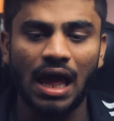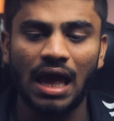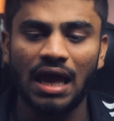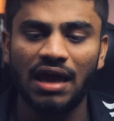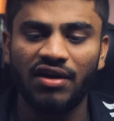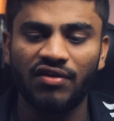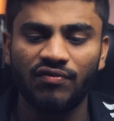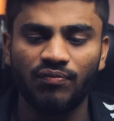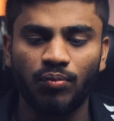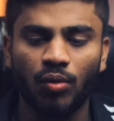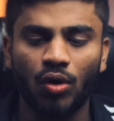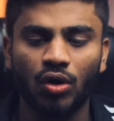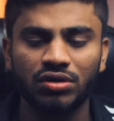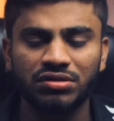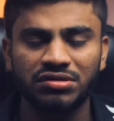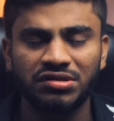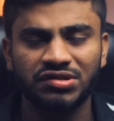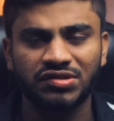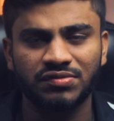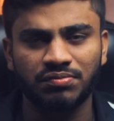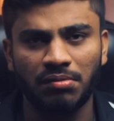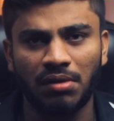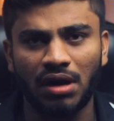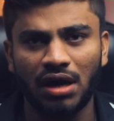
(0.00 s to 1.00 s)
I have bought
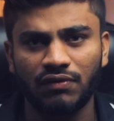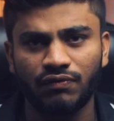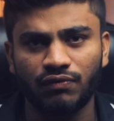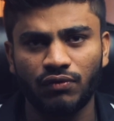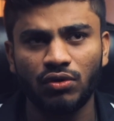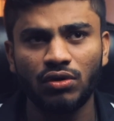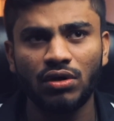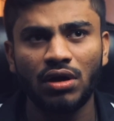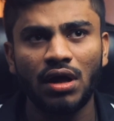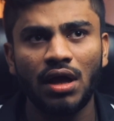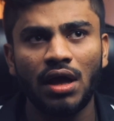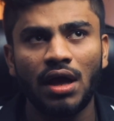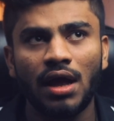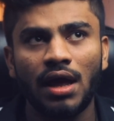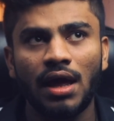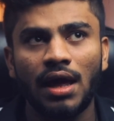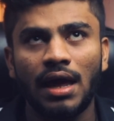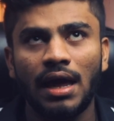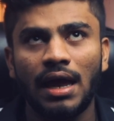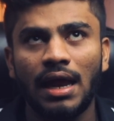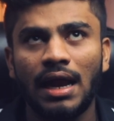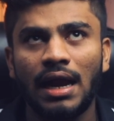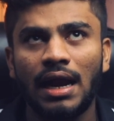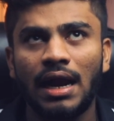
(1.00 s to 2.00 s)
this smartphone.
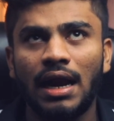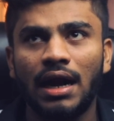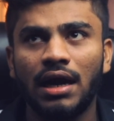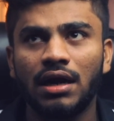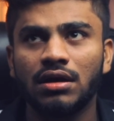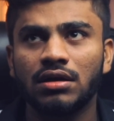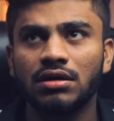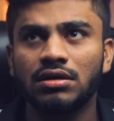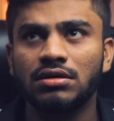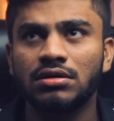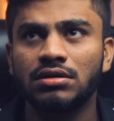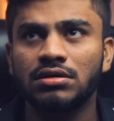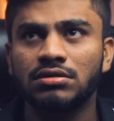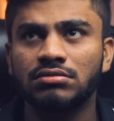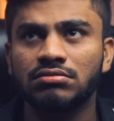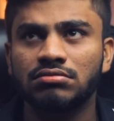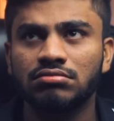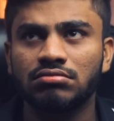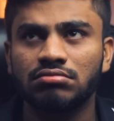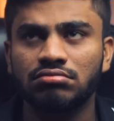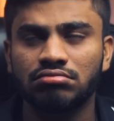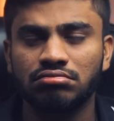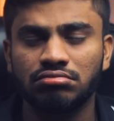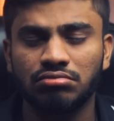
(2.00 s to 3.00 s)
And
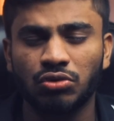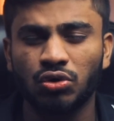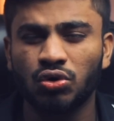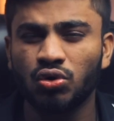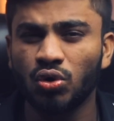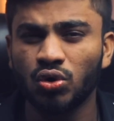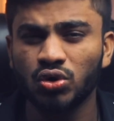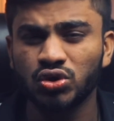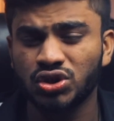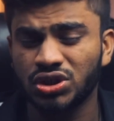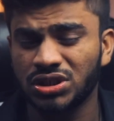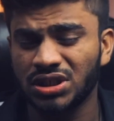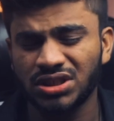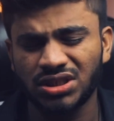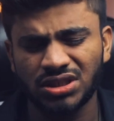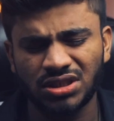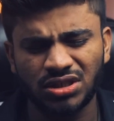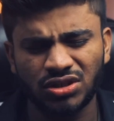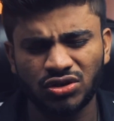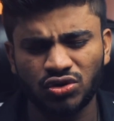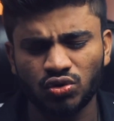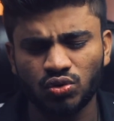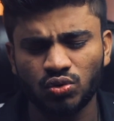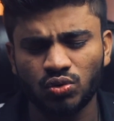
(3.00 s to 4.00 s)
ghost touch
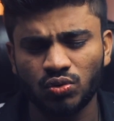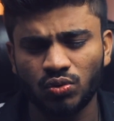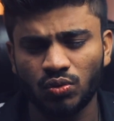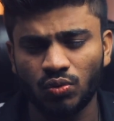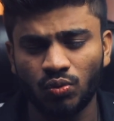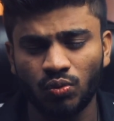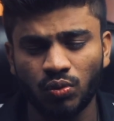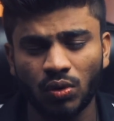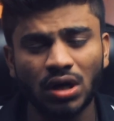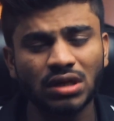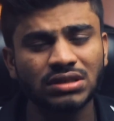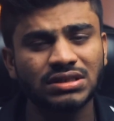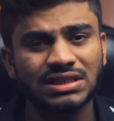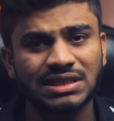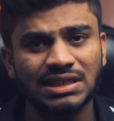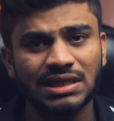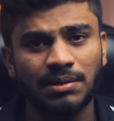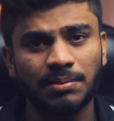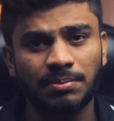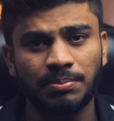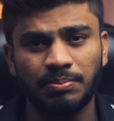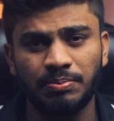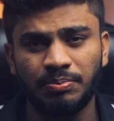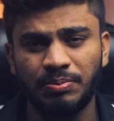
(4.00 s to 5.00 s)
issue was
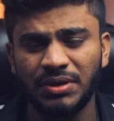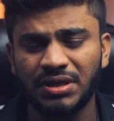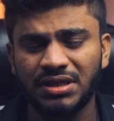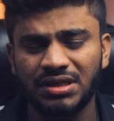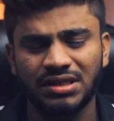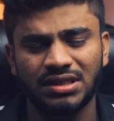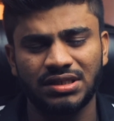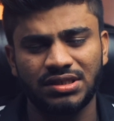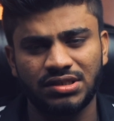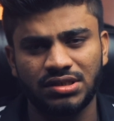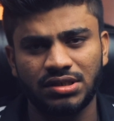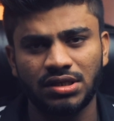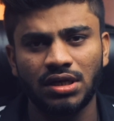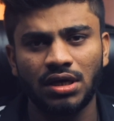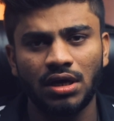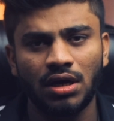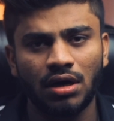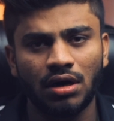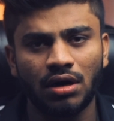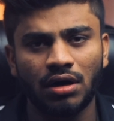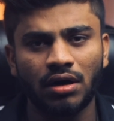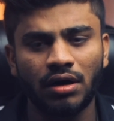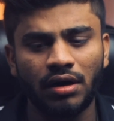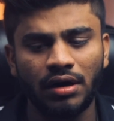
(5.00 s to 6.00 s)
the biggest
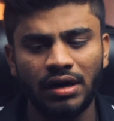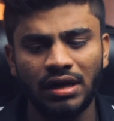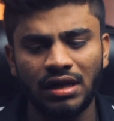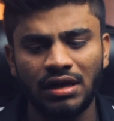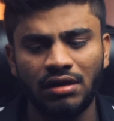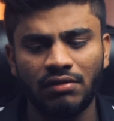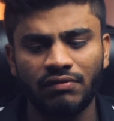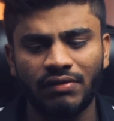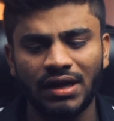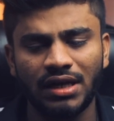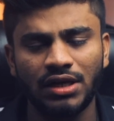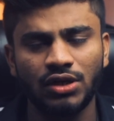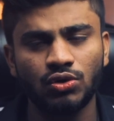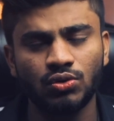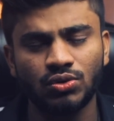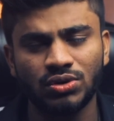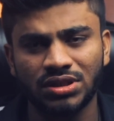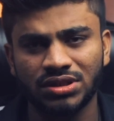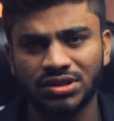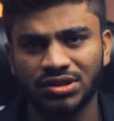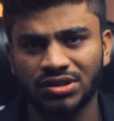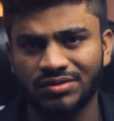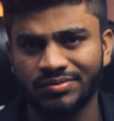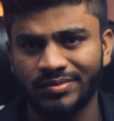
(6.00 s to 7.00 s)
hurdle while
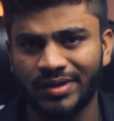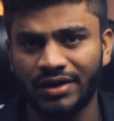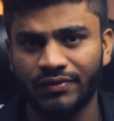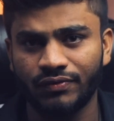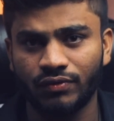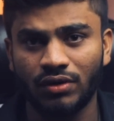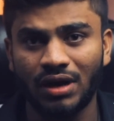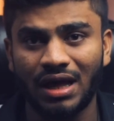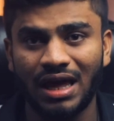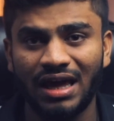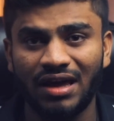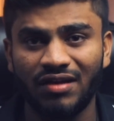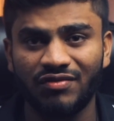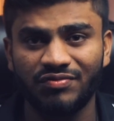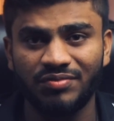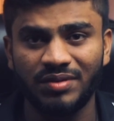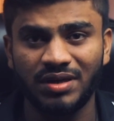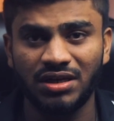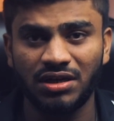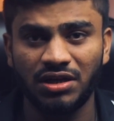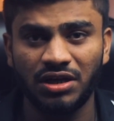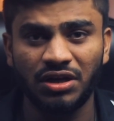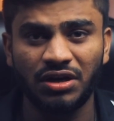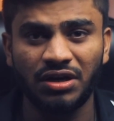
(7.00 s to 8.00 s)
using the smartphone. I have
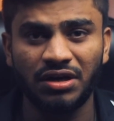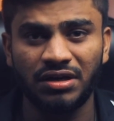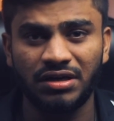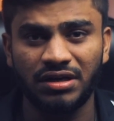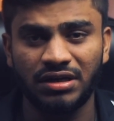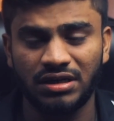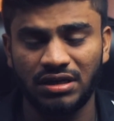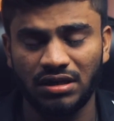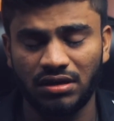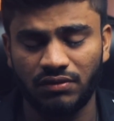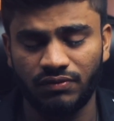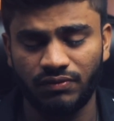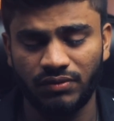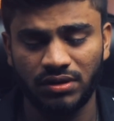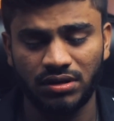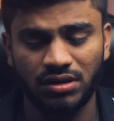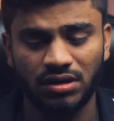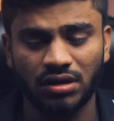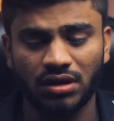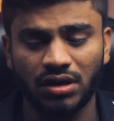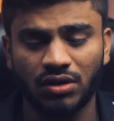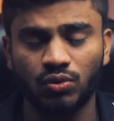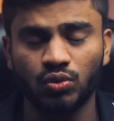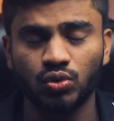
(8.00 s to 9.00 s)
been irritated with
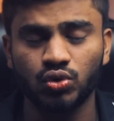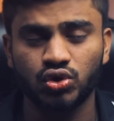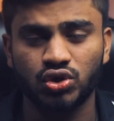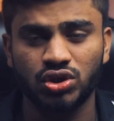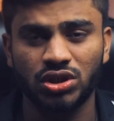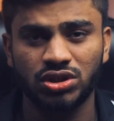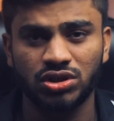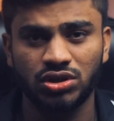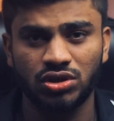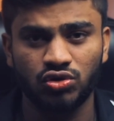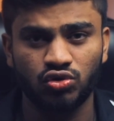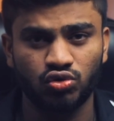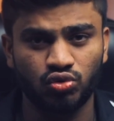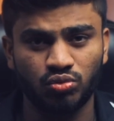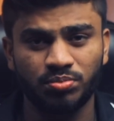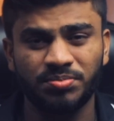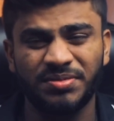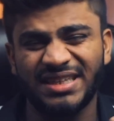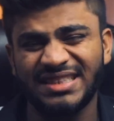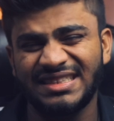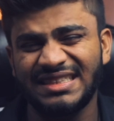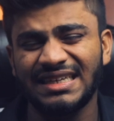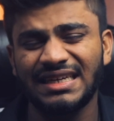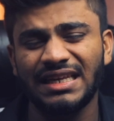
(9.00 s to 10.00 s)
the ghost touch issue.
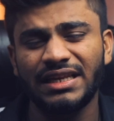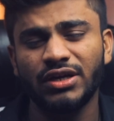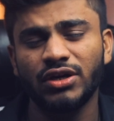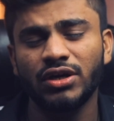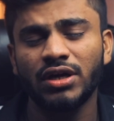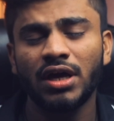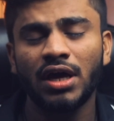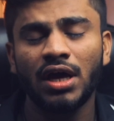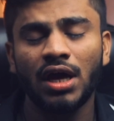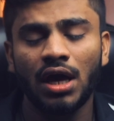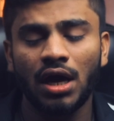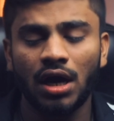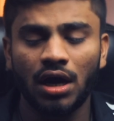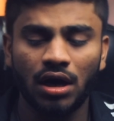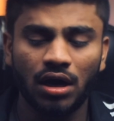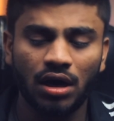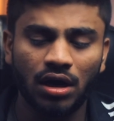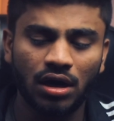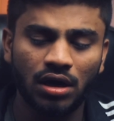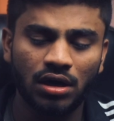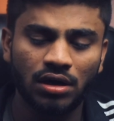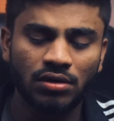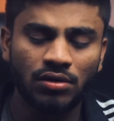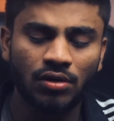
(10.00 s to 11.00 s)
Basically,
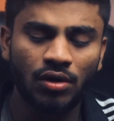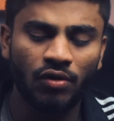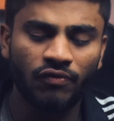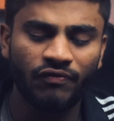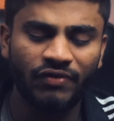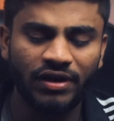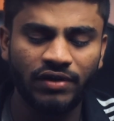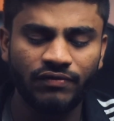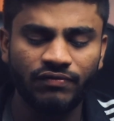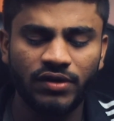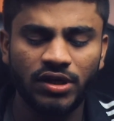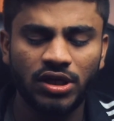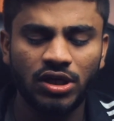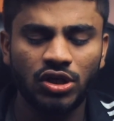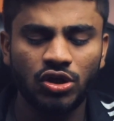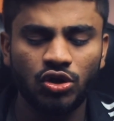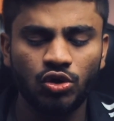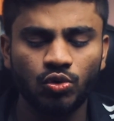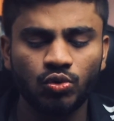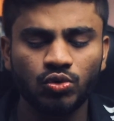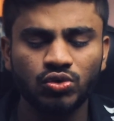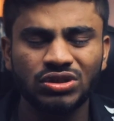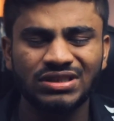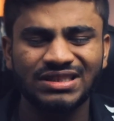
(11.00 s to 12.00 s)
when we
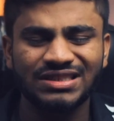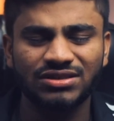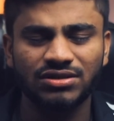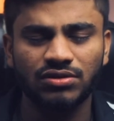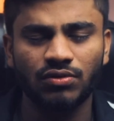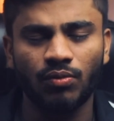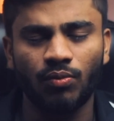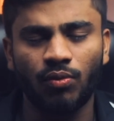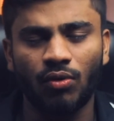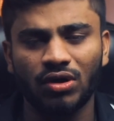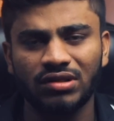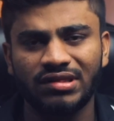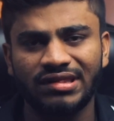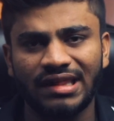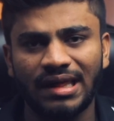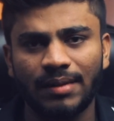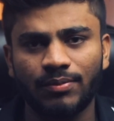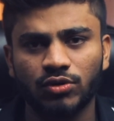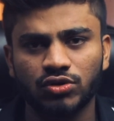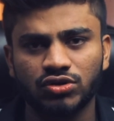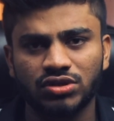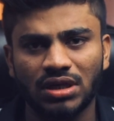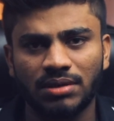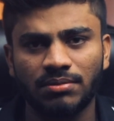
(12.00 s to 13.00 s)
use
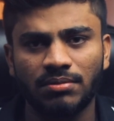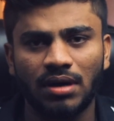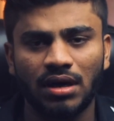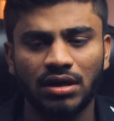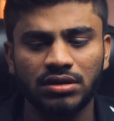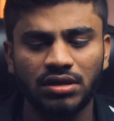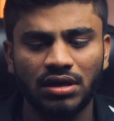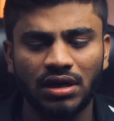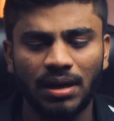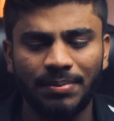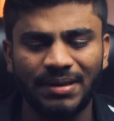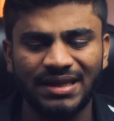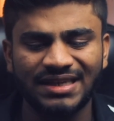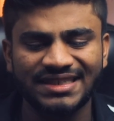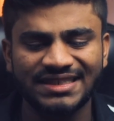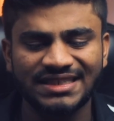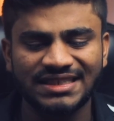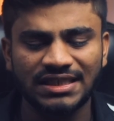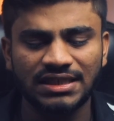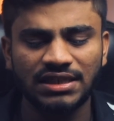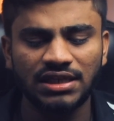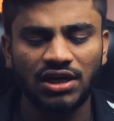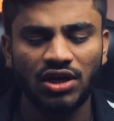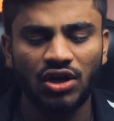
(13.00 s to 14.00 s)
WhatsApp or some other
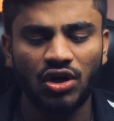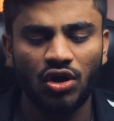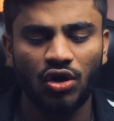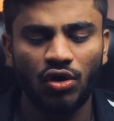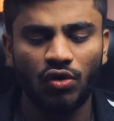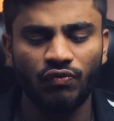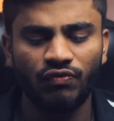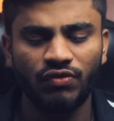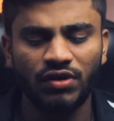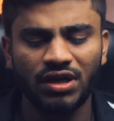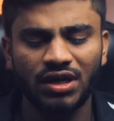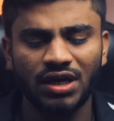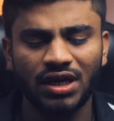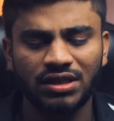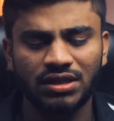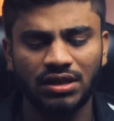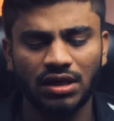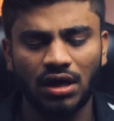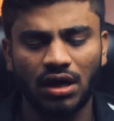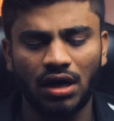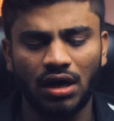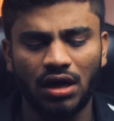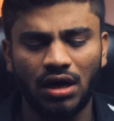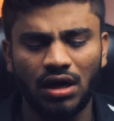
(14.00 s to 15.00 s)
application, we get
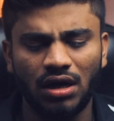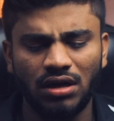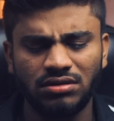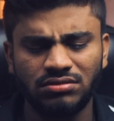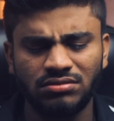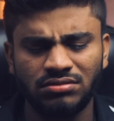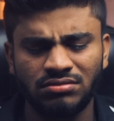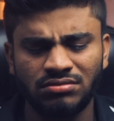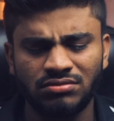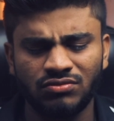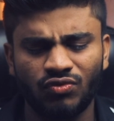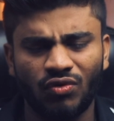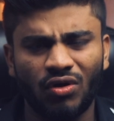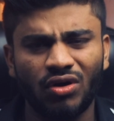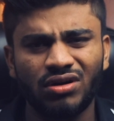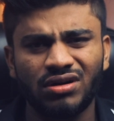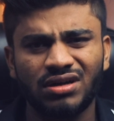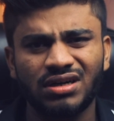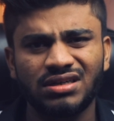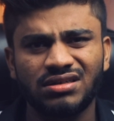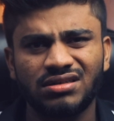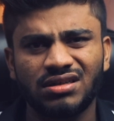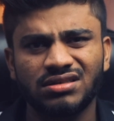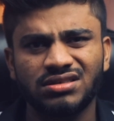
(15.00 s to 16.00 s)

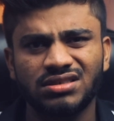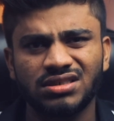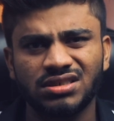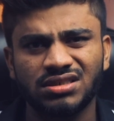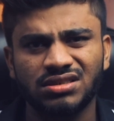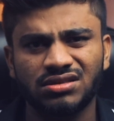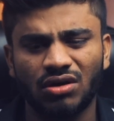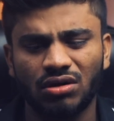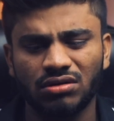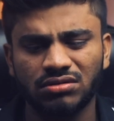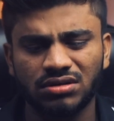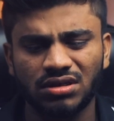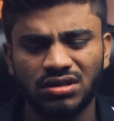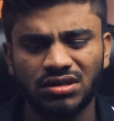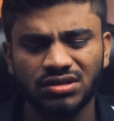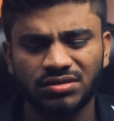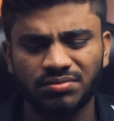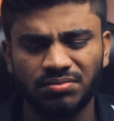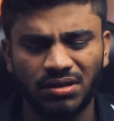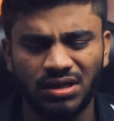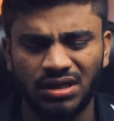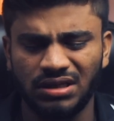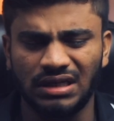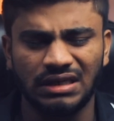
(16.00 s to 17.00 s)
unwanted touches on the
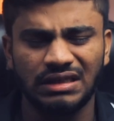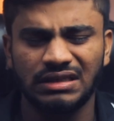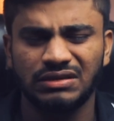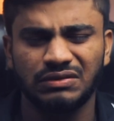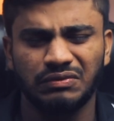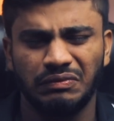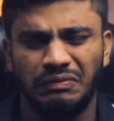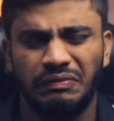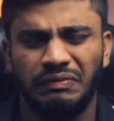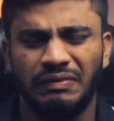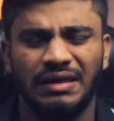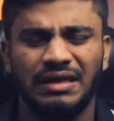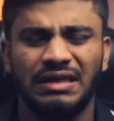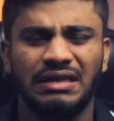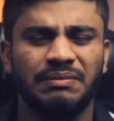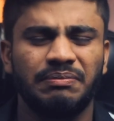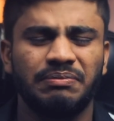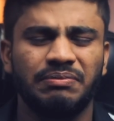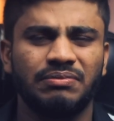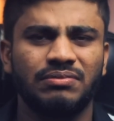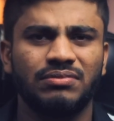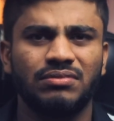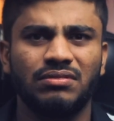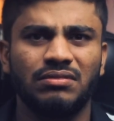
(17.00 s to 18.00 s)
display. That is very
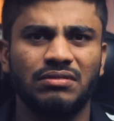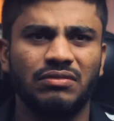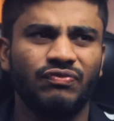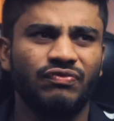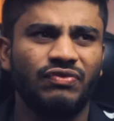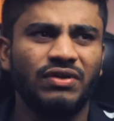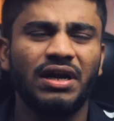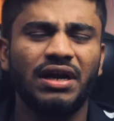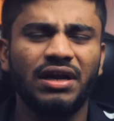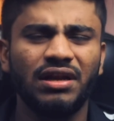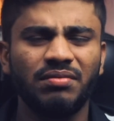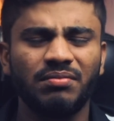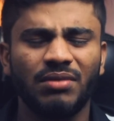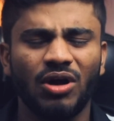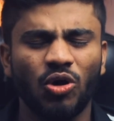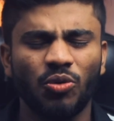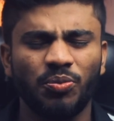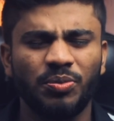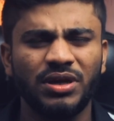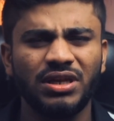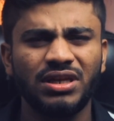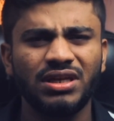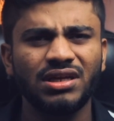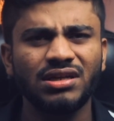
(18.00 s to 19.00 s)
weird in my
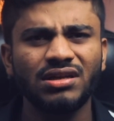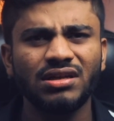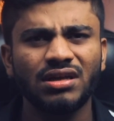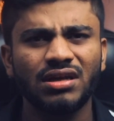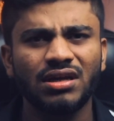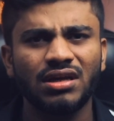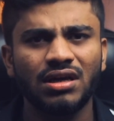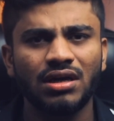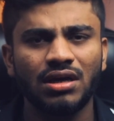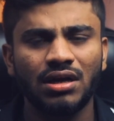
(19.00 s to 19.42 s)
opinion.